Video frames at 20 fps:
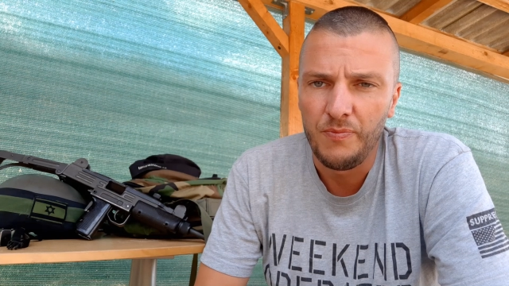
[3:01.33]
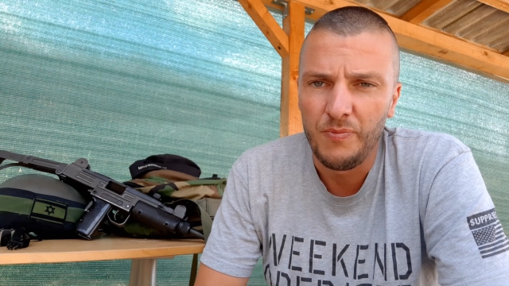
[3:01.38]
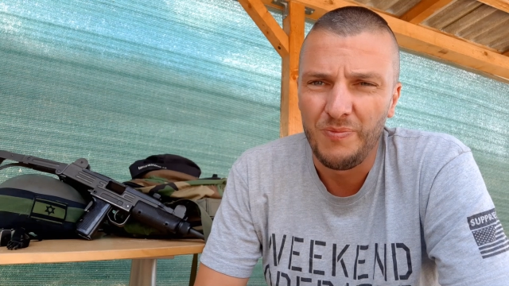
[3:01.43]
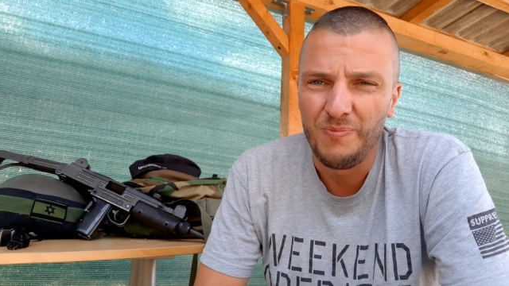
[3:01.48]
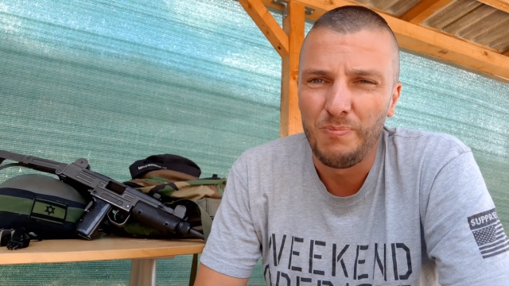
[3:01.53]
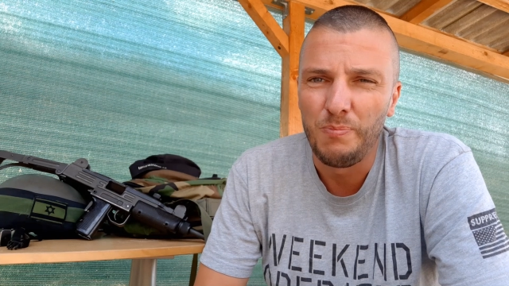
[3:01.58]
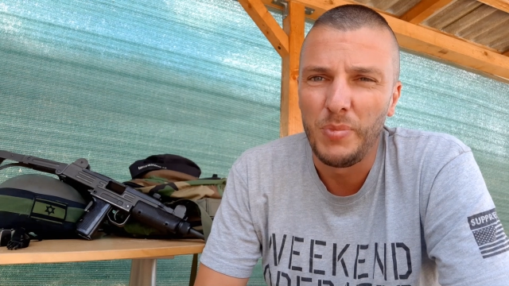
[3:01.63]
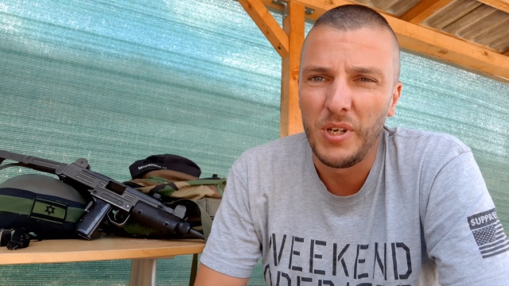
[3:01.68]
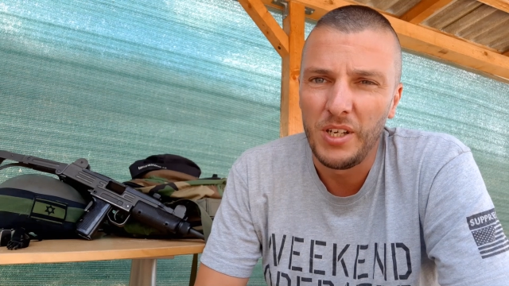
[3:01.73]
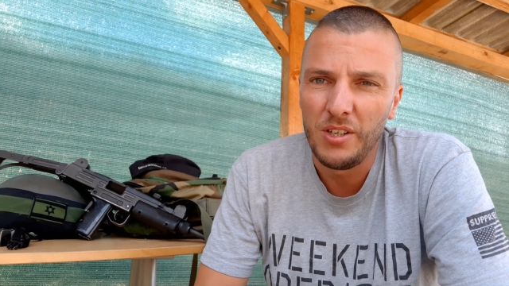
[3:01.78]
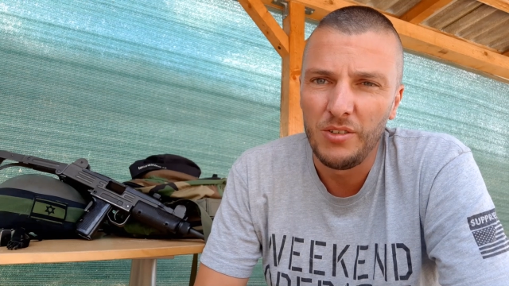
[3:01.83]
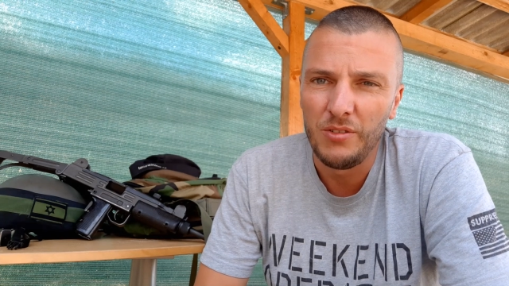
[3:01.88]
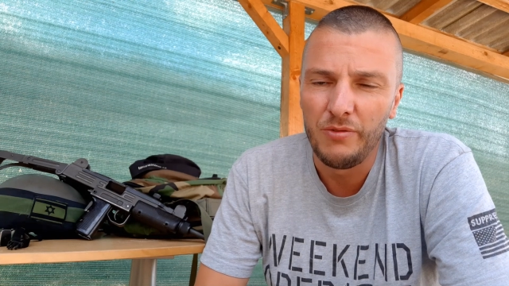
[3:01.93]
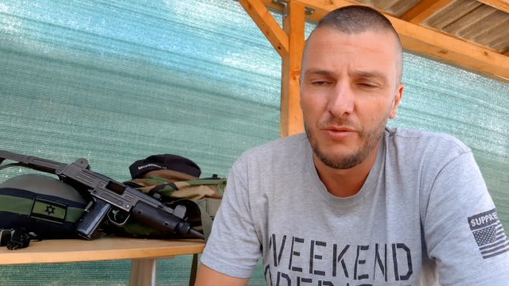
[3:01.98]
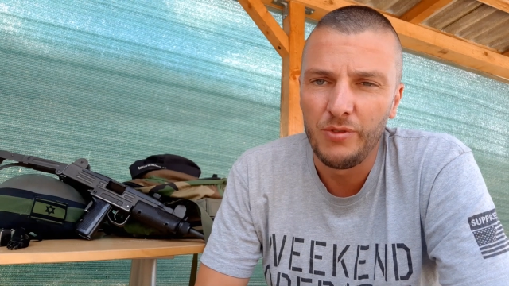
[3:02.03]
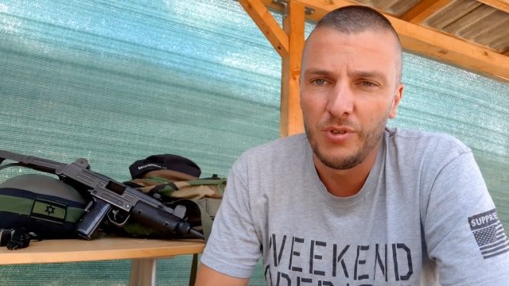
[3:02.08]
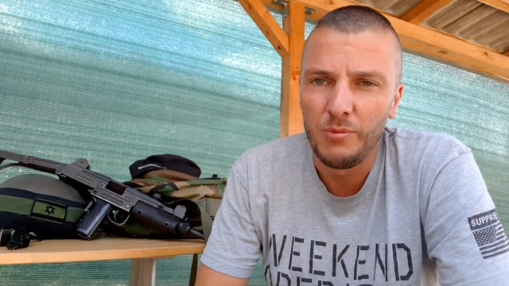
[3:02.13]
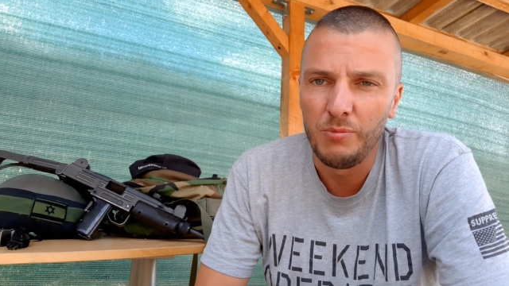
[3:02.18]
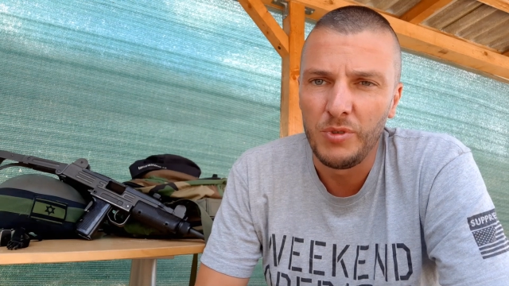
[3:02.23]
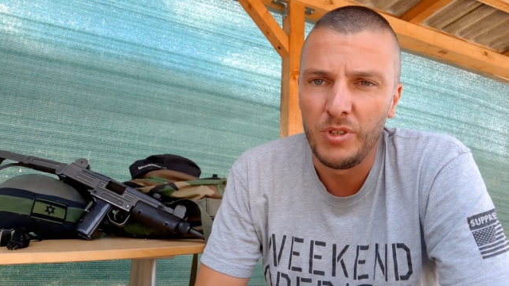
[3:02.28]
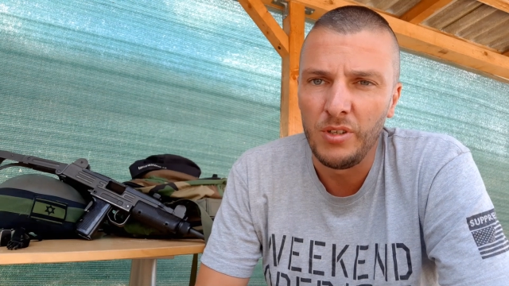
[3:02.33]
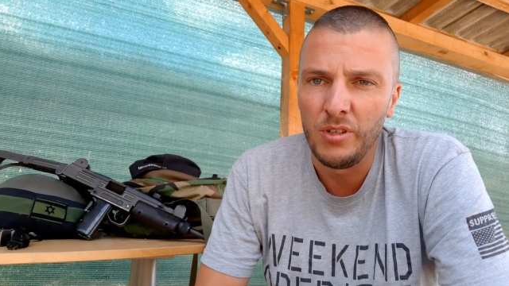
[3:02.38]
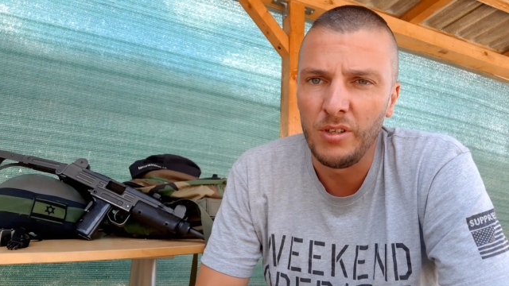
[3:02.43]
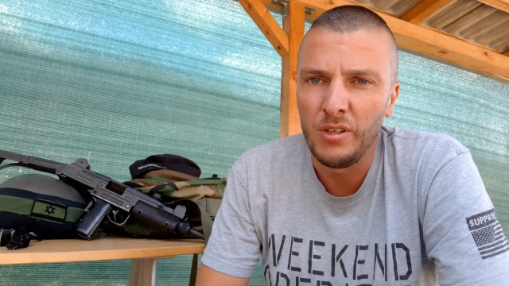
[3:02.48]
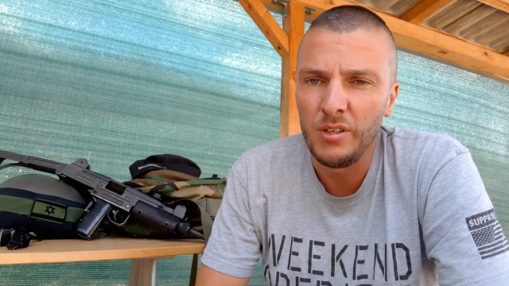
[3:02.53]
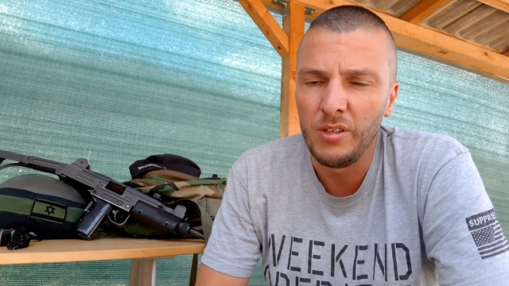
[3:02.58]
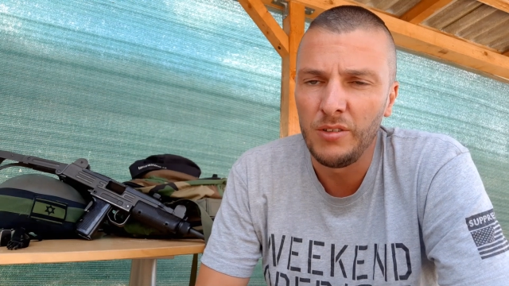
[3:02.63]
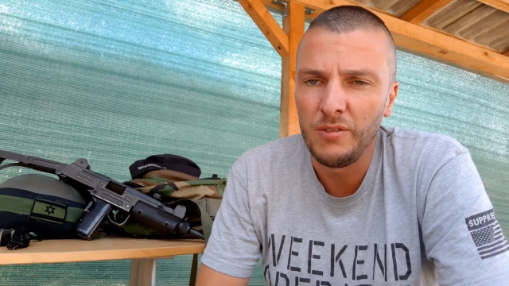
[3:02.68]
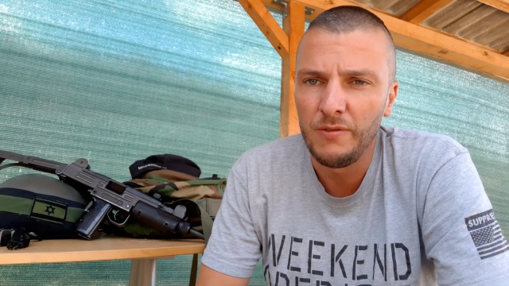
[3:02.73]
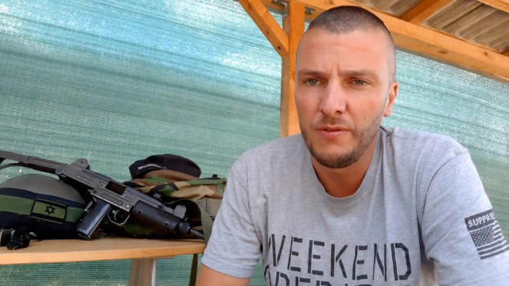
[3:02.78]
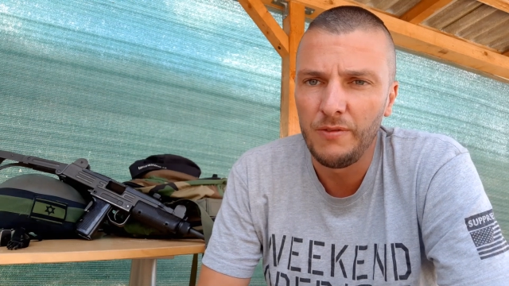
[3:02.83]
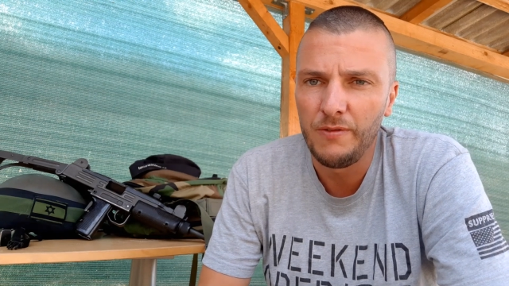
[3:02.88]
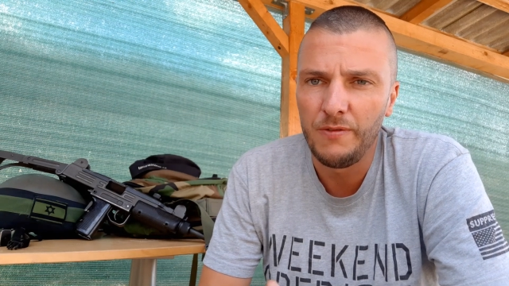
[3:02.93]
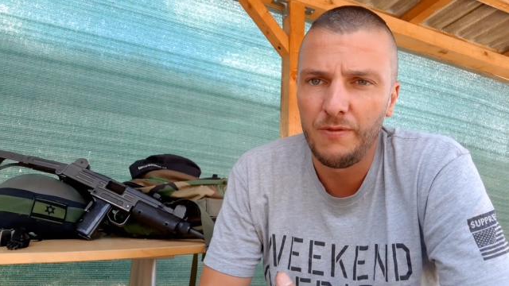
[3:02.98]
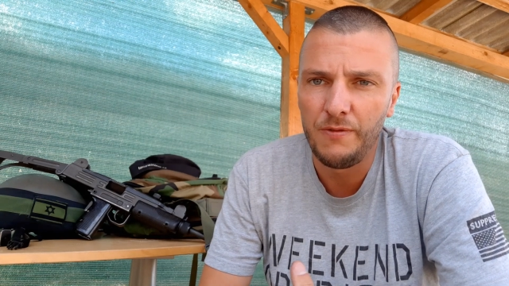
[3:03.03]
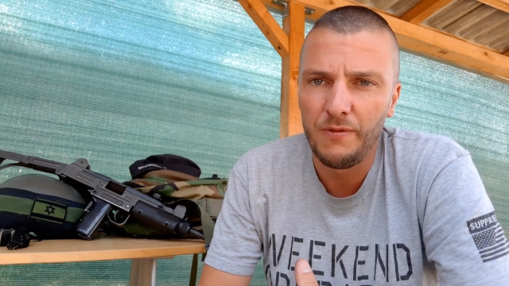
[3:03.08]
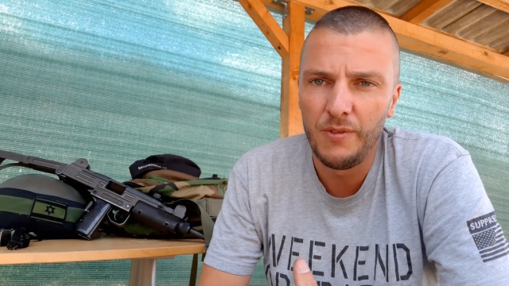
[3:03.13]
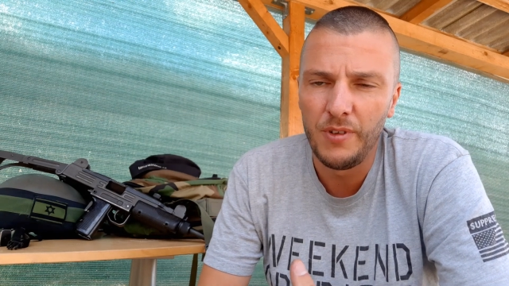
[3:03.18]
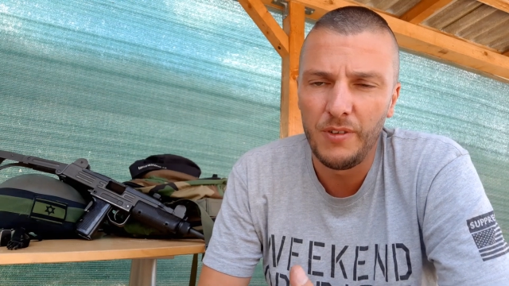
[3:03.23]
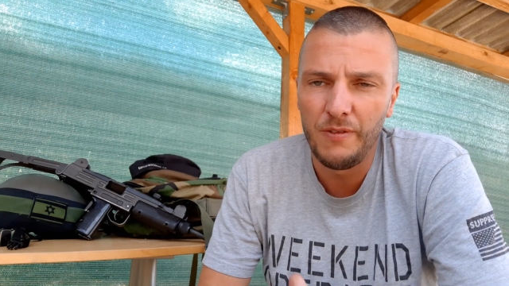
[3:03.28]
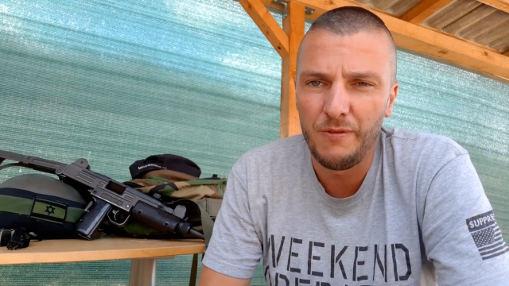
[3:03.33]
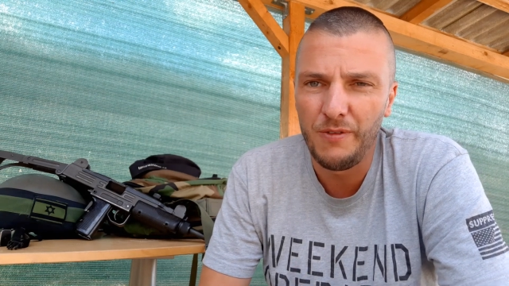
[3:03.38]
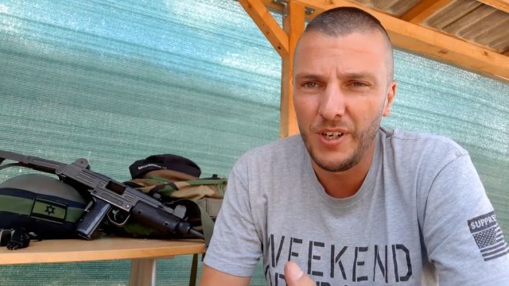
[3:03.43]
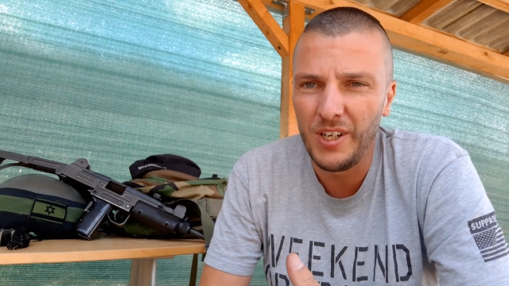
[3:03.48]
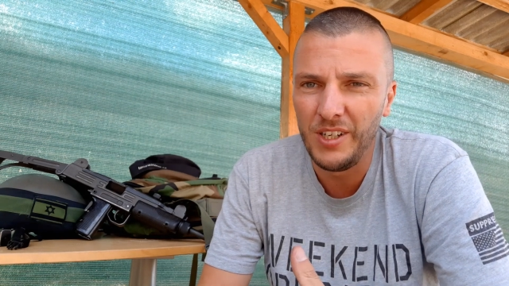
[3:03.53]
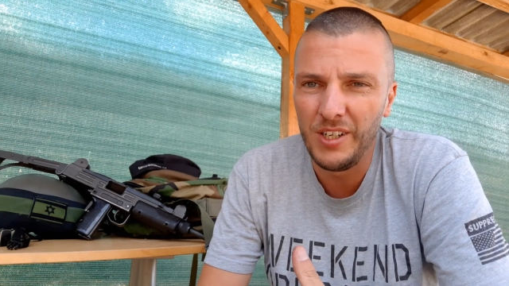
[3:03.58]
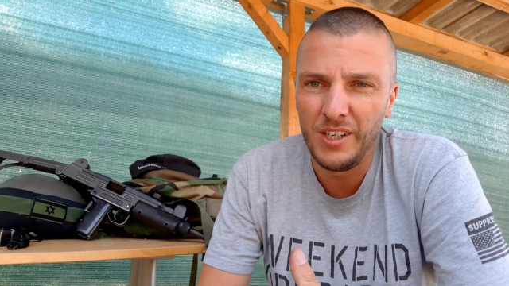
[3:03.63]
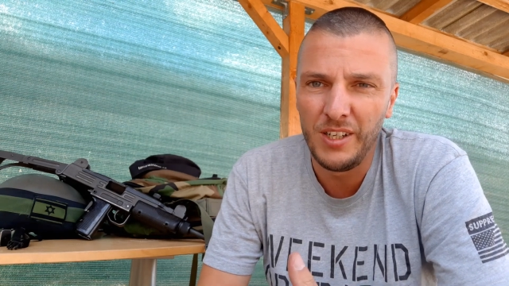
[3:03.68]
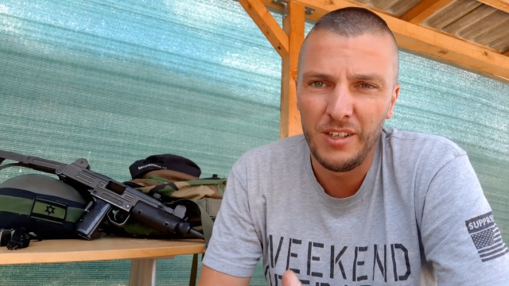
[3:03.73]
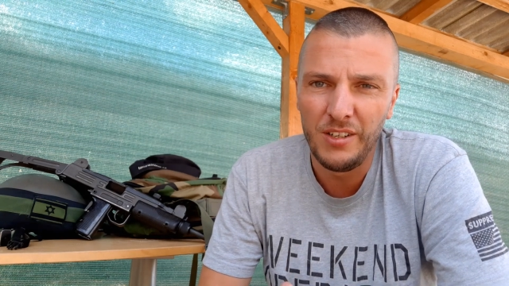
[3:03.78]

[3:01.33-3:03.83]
better from fighting